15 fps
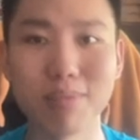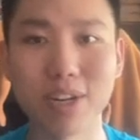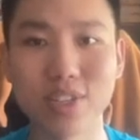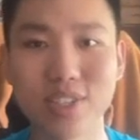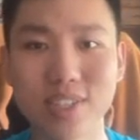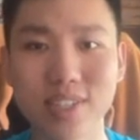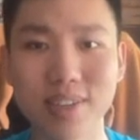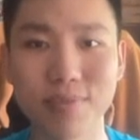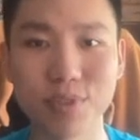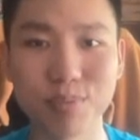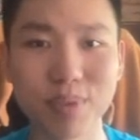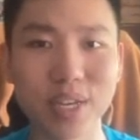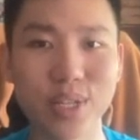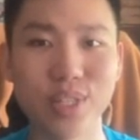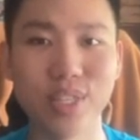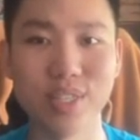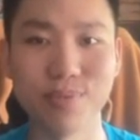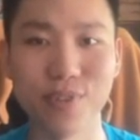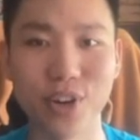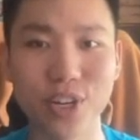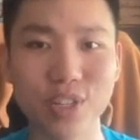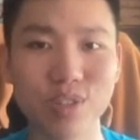much if you made it this
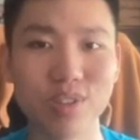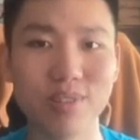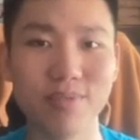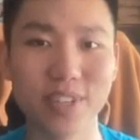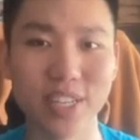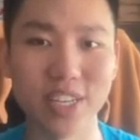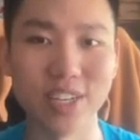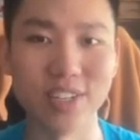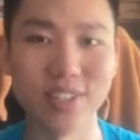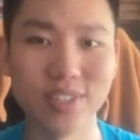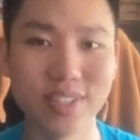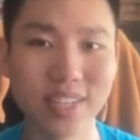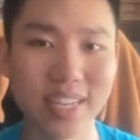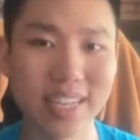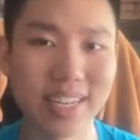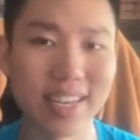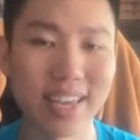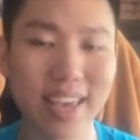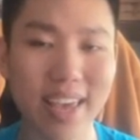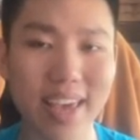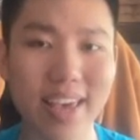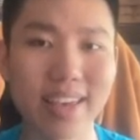far into the video.
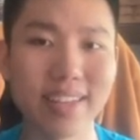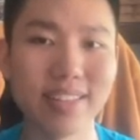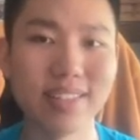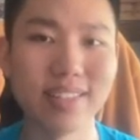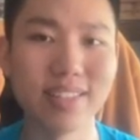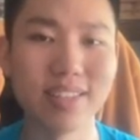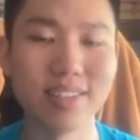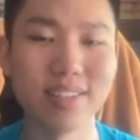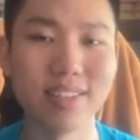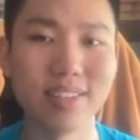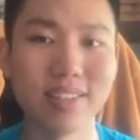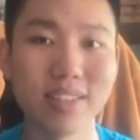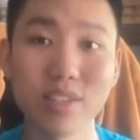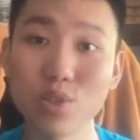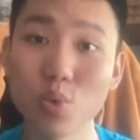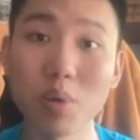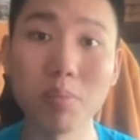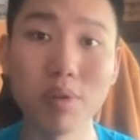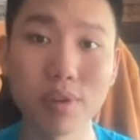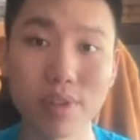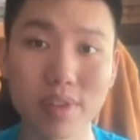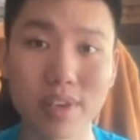And there's one
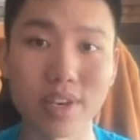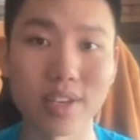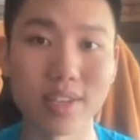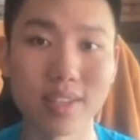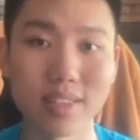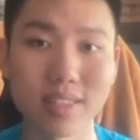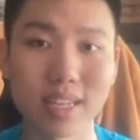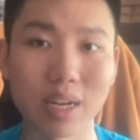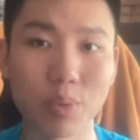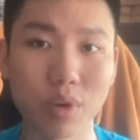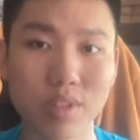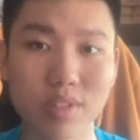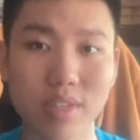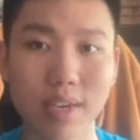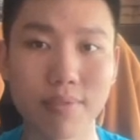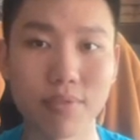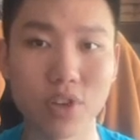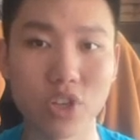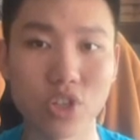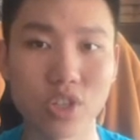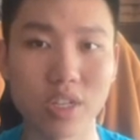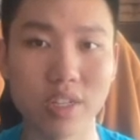more thing that I want to get
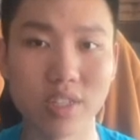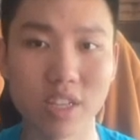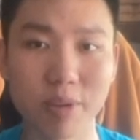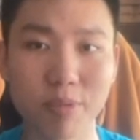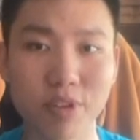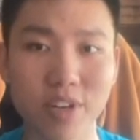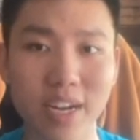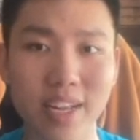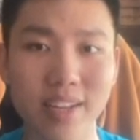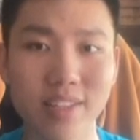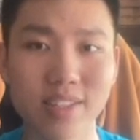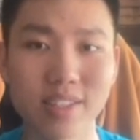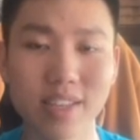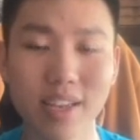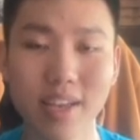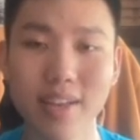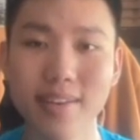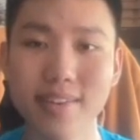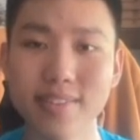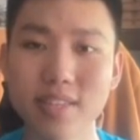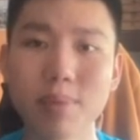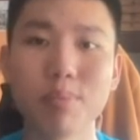finished in the summer, and it's
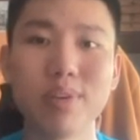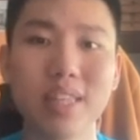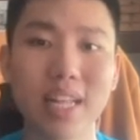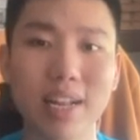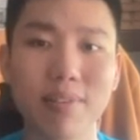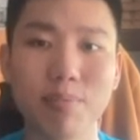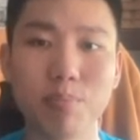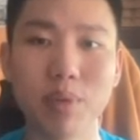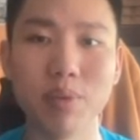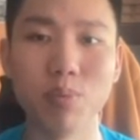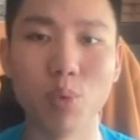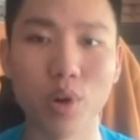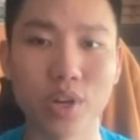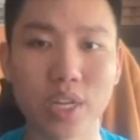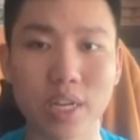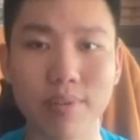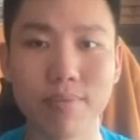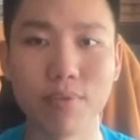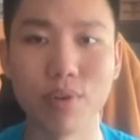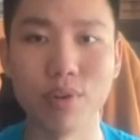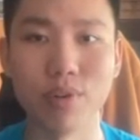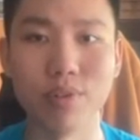something that I've been working on
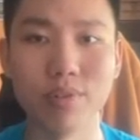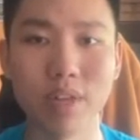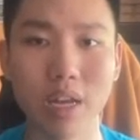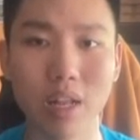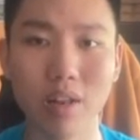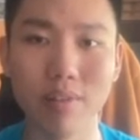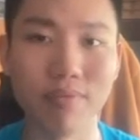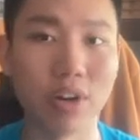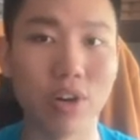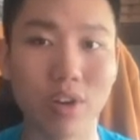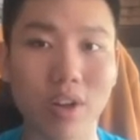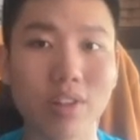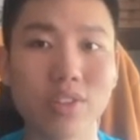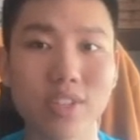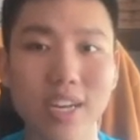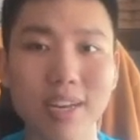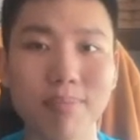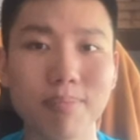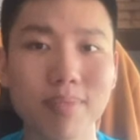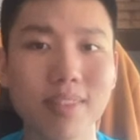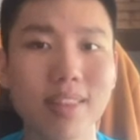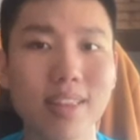for a very long
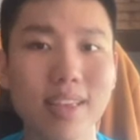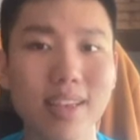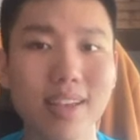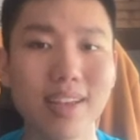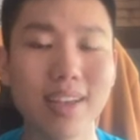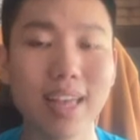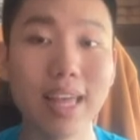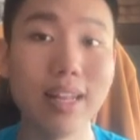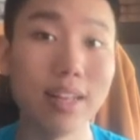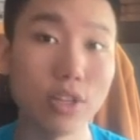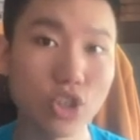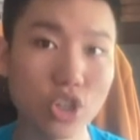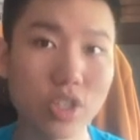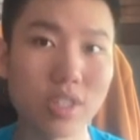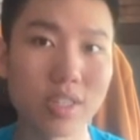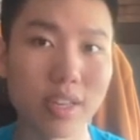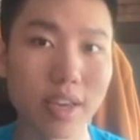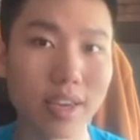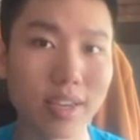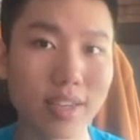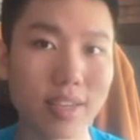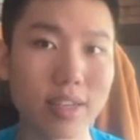time. And let's just
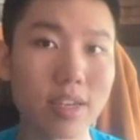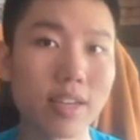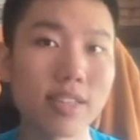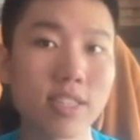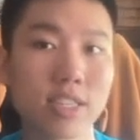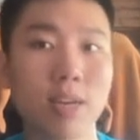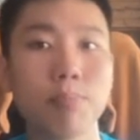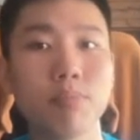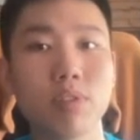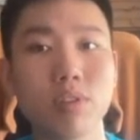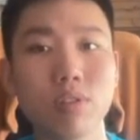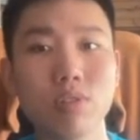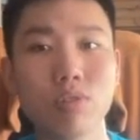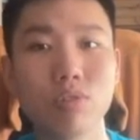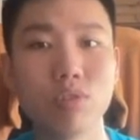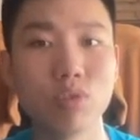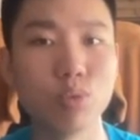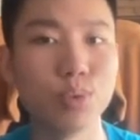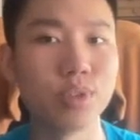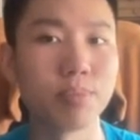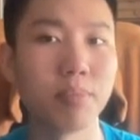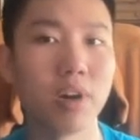say it has something to
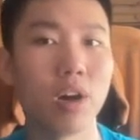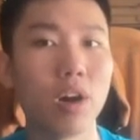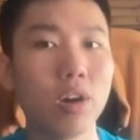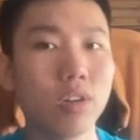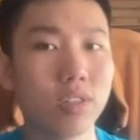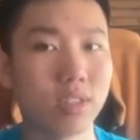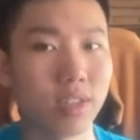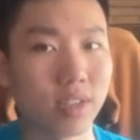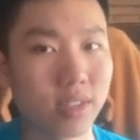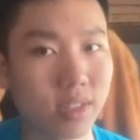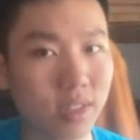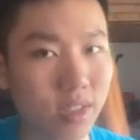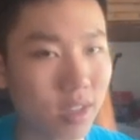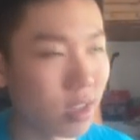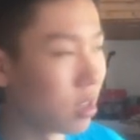do with my art desk